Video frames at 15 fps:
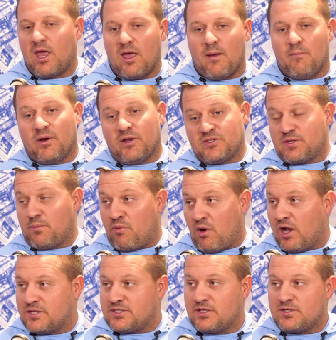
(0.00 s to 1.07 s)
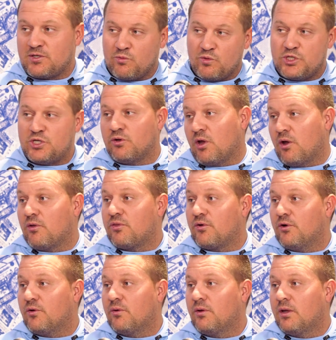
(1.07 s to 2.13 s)
but it's the process in which you go
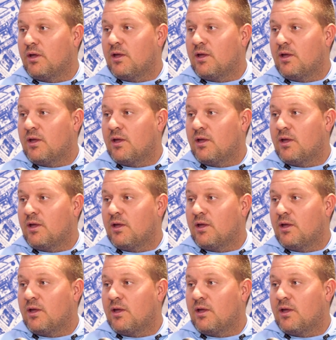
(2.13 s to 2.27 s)
through.